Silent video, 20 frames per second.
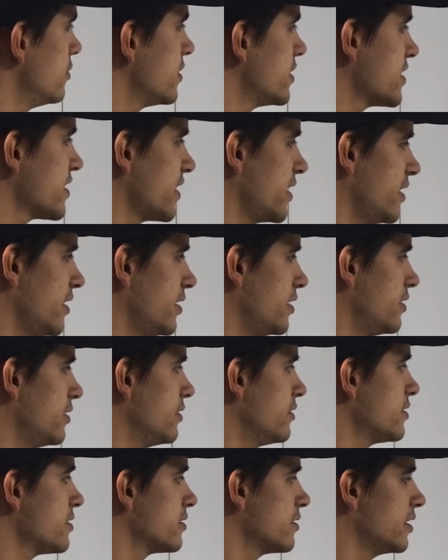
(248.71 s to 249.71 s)

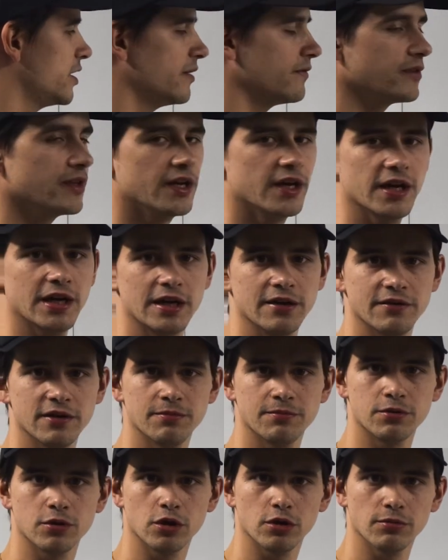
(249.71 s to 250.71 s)
skaters, if they have a
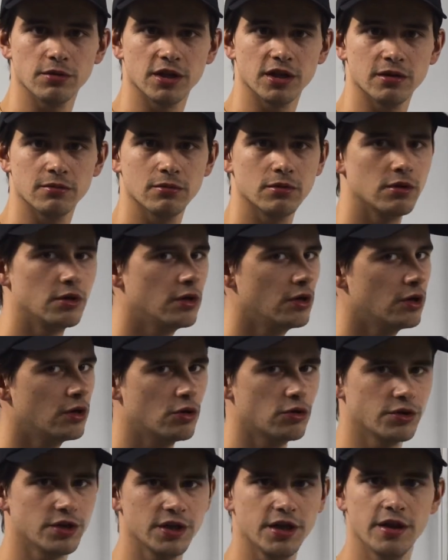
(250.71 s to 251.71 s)
problem
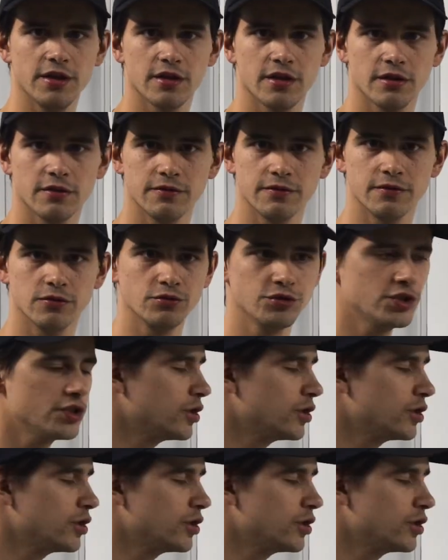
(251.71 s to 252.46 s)
on either foot,